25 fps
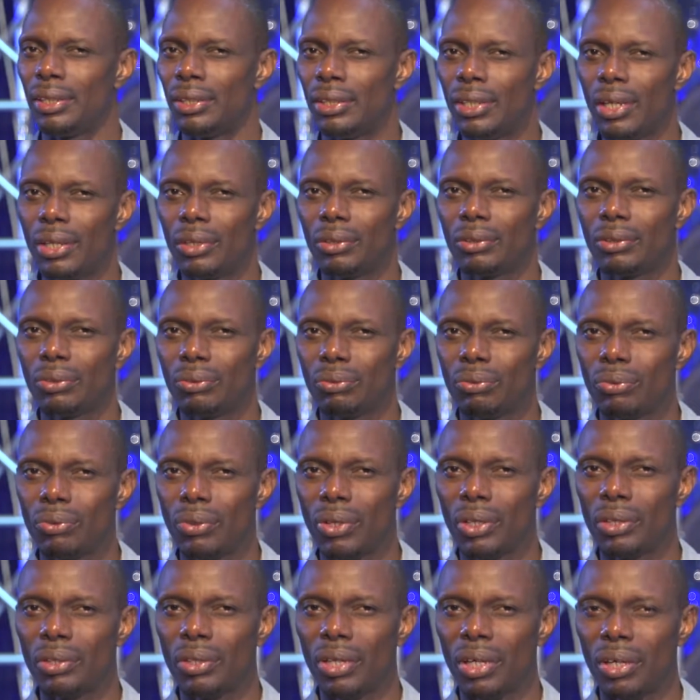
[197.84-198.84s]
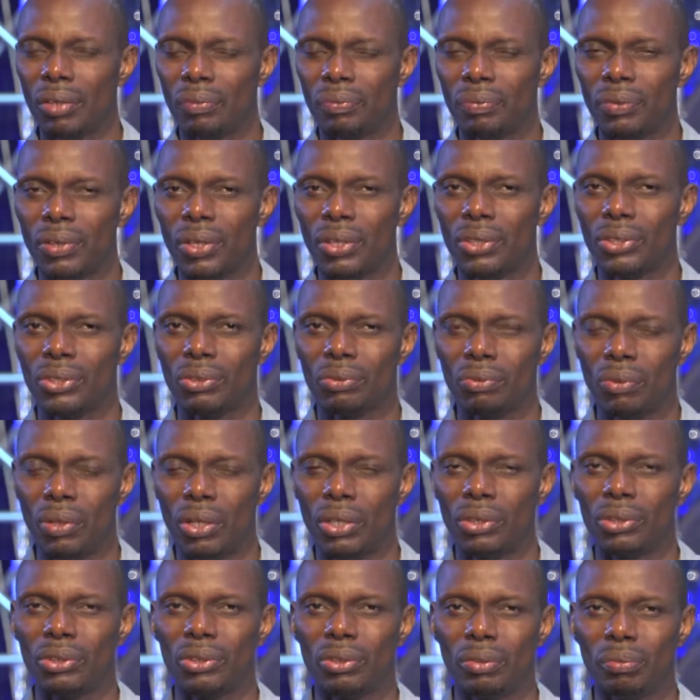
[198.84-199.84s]
not one of us
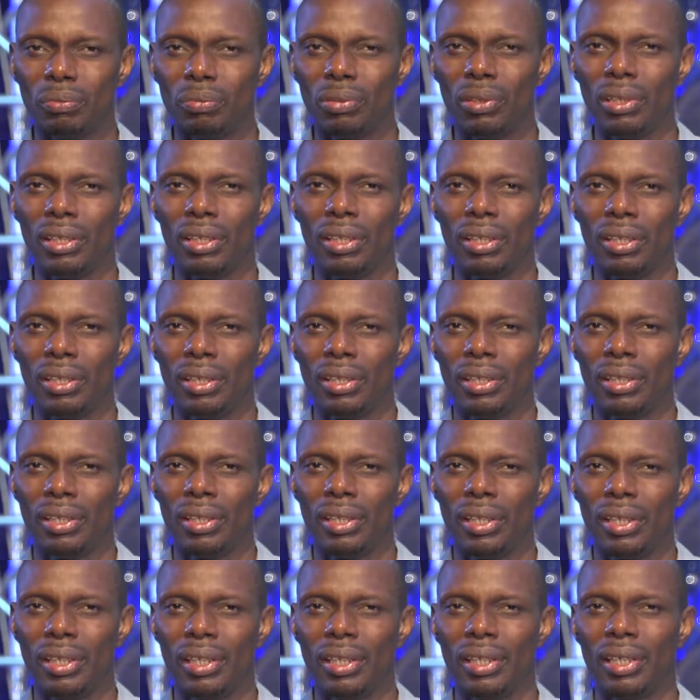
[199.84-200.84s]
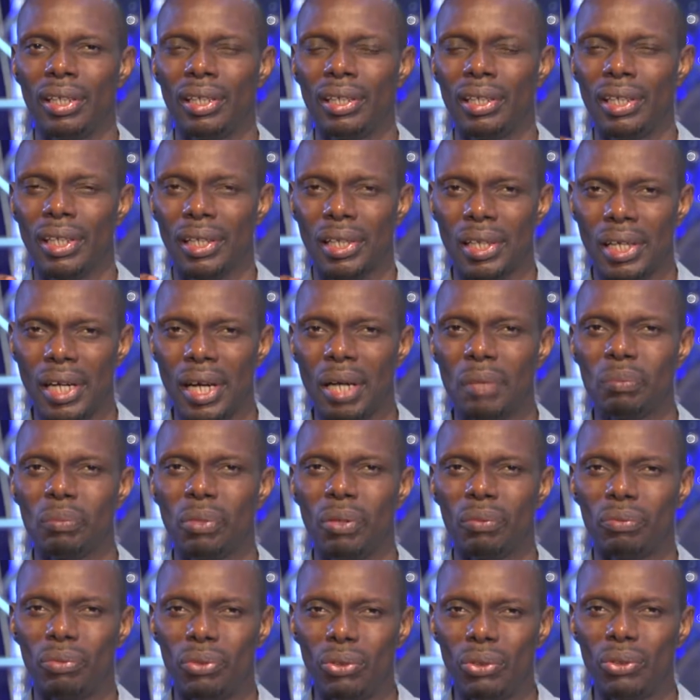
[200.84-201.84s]
want to be in the camp
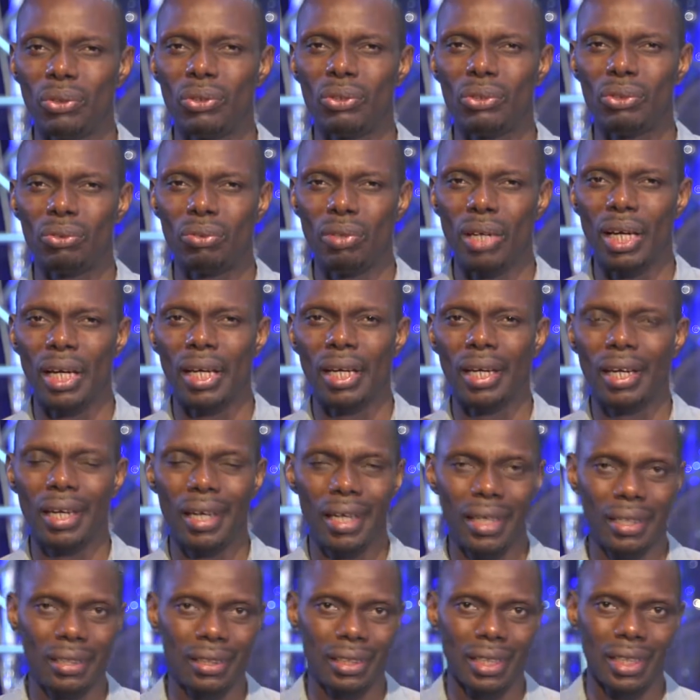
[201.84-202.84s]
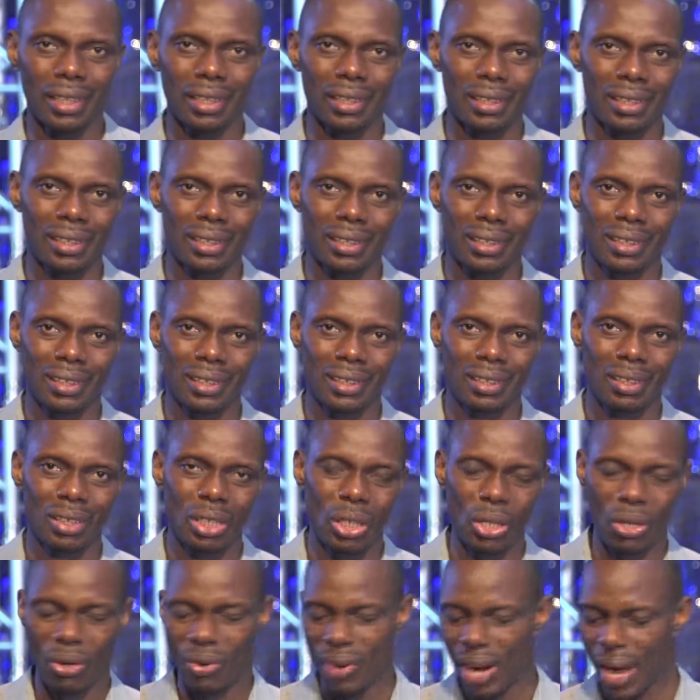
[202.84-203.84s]
of those who are hated.
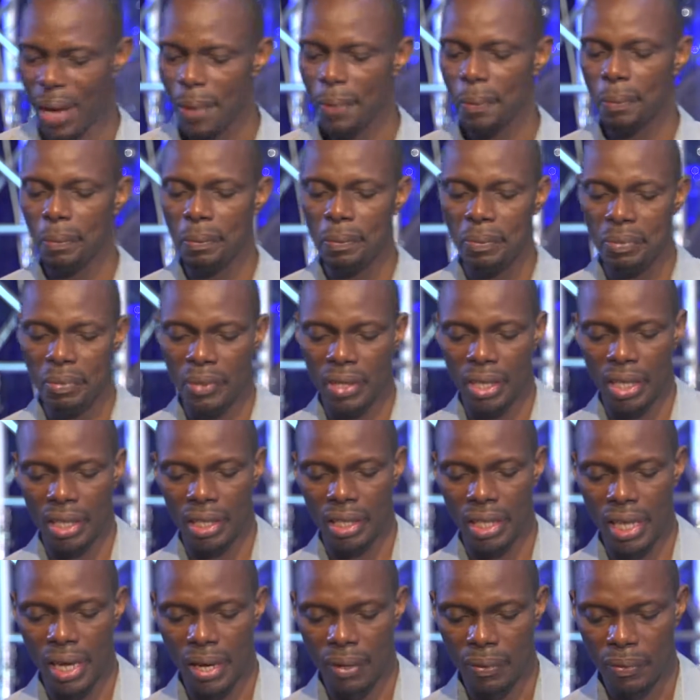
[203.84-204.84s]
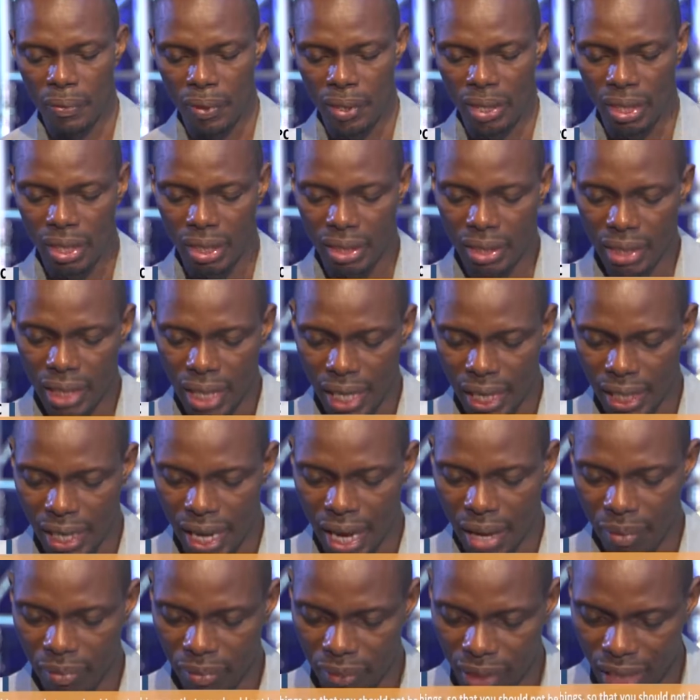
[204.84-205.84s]
All right? Now, he said,
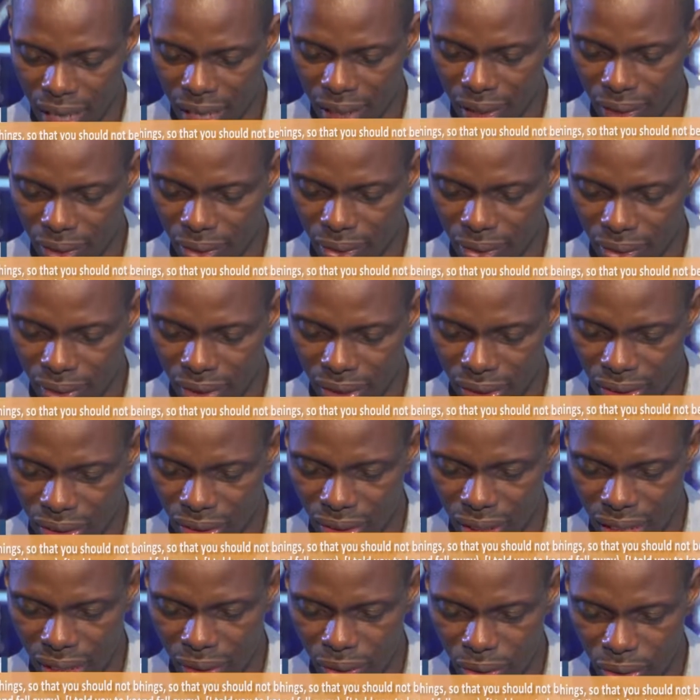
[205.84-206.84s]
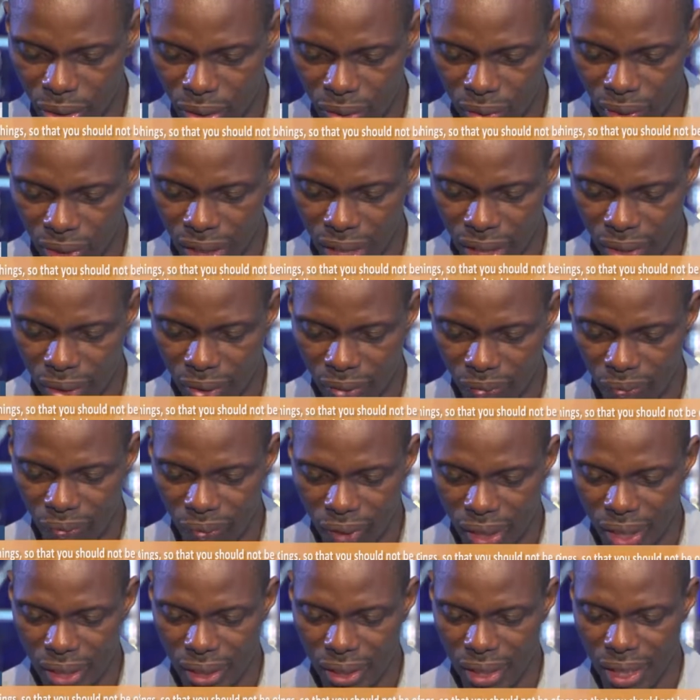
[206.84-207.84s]
I'm telling you this so that you don't get
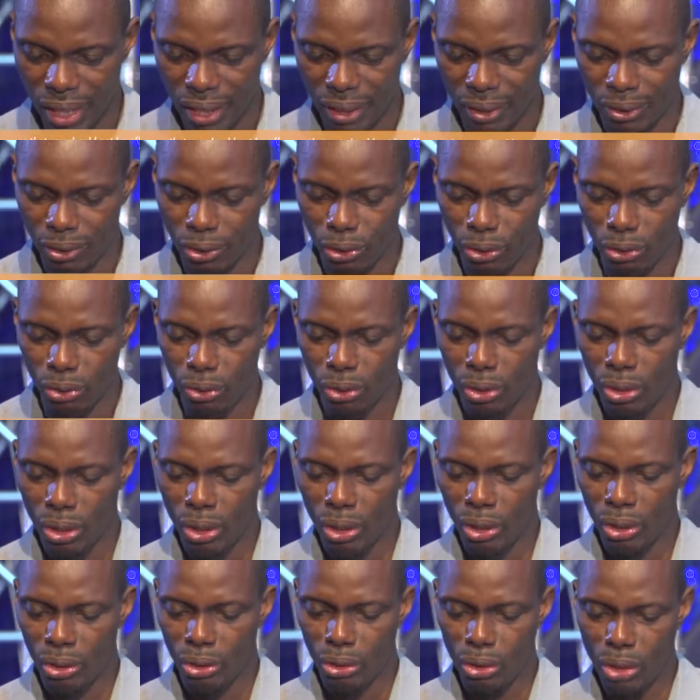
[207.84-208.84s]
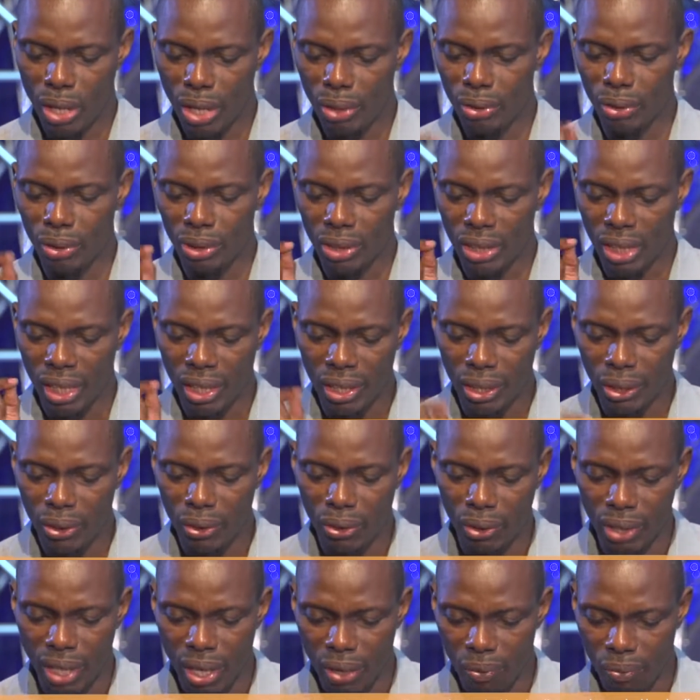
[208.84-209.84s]
offended. You, you are not taken
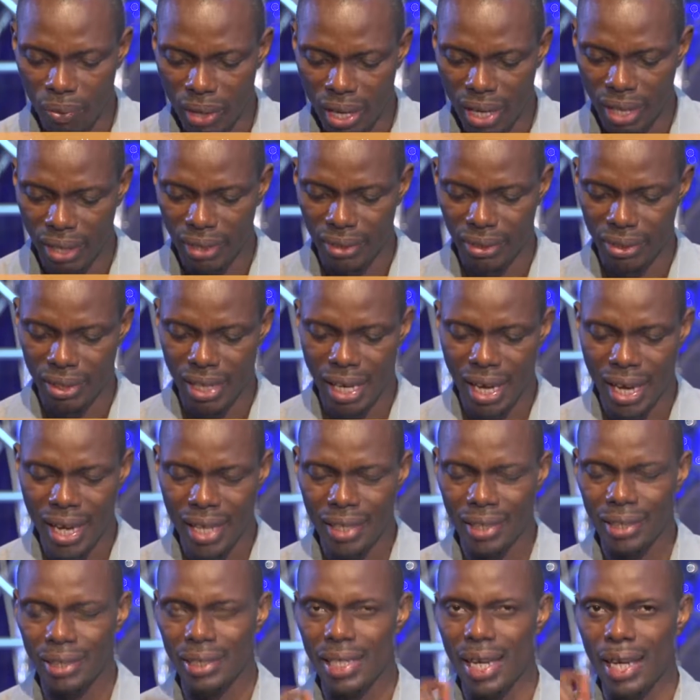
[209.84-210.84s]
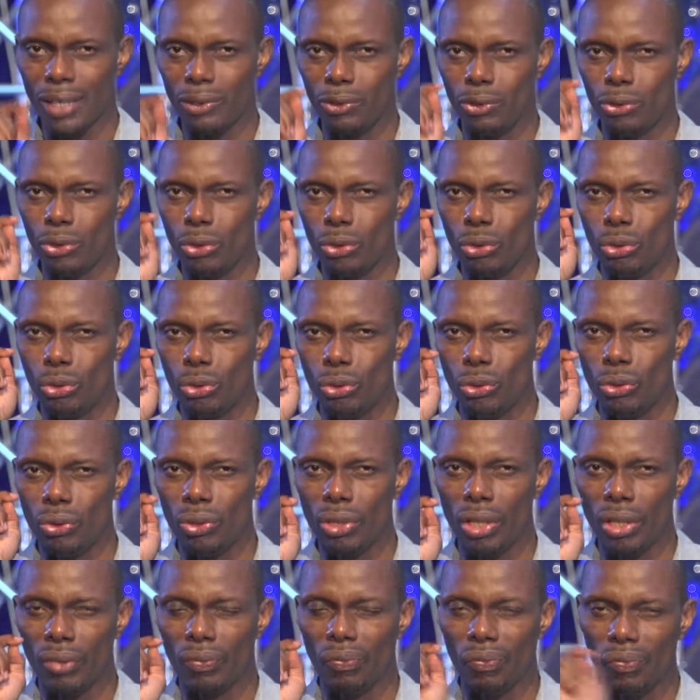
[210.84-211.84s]
unawares and that you do
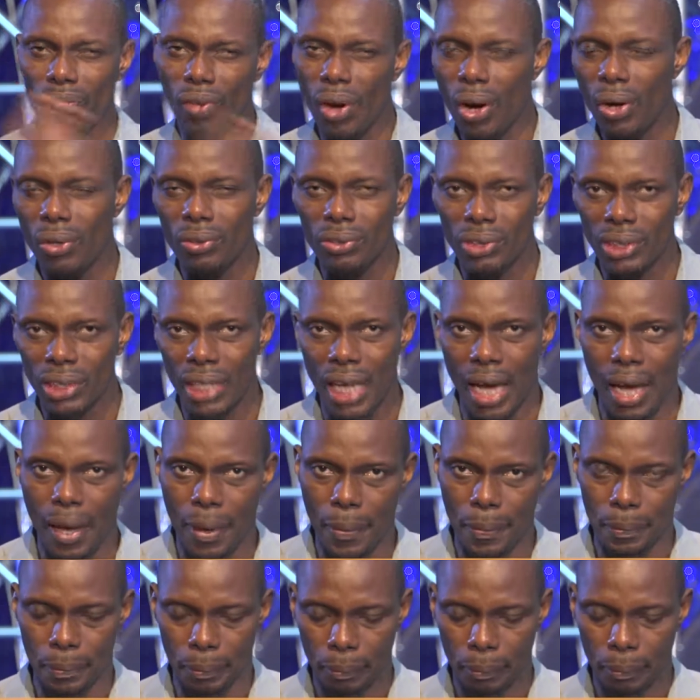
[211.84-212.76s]
not falter.